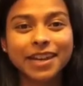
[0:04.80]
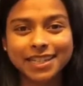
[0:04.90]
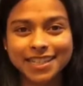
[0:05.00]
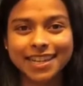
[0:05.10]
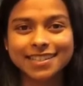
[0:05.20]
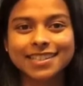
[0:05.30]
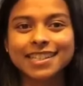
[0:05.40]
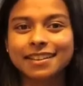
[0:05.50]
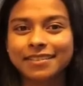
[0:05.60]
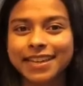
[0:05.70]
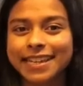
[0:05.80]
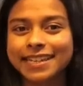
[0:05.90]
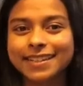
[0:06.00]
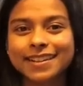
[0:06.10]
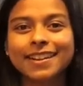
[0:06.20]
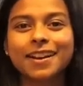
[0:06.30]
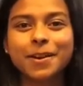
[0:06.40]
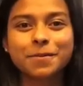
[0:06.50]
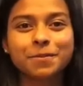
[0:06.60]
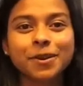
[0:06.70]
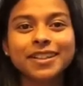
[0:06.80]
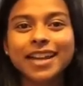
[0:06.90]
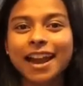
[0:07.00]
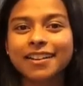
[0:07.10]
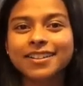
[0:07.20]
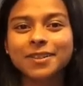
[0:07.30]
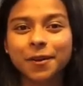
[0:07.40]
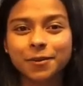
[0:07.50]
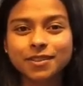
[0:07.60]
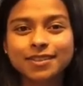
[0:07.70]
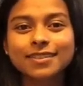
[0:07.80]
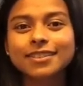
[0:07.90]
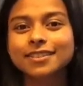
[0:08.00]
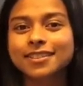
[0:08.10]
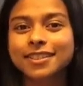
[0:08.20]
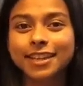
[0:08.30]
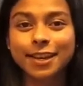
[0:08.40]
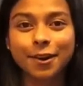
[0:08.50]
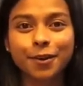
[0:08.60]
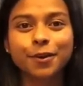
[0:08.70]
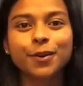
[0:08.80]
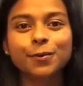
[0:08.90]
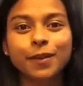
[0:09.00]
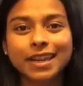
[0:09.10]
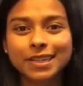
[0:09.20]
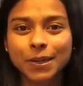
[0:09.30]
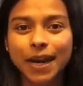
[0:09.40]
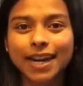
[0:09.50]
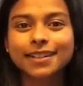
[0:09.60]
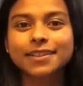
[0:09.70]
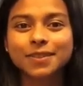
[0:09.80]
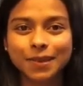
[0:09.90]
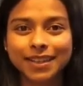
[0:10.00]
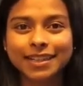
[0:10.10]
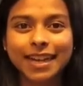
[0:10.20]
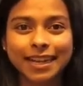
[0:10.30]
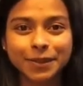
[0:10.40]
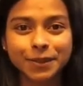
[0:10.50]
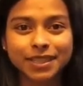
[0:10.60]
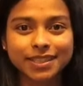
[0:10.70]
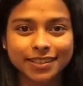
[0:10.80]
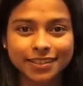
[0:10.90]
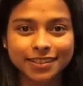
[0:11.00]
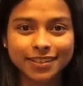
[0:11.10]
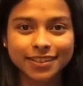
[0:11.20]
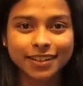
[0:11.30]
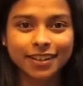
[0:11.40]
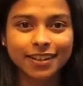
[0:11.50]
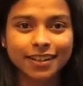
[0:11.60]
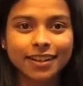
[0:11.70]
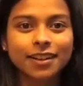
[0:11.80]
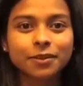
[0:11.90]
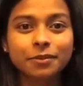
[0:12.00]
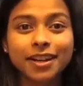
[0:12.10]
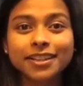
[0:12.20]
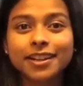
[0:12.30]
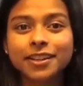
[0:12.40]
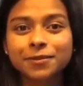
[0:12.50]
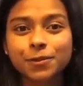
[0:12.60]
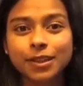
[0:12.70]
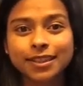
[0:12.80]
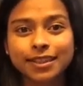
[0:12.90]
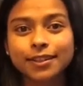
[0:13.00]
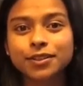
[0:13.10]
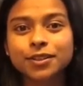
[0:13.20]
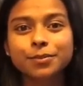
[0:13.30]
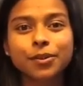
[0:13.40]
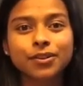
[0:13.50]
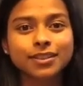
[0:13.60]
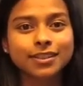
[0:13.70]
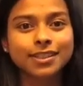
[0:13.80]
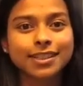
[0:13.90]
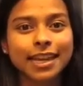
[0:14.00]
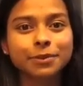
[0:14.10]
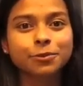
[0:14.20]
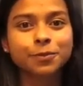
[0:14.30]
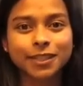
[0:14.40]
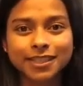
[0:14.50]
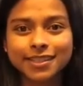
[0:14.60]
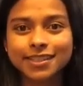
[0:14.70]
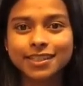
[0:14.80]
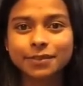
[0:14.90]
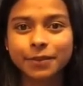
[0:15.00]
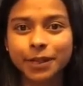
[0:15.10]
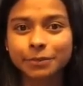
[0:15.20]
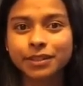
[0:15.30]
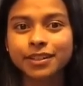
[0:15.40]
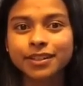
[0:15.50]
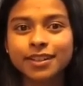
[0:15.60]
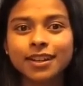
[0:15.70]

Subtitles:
back to ESSA TV. Molly Harriss Olson is the CEO of Fairtrade Australia and New Zealand. Recognised for her leadership on sustainable business and development,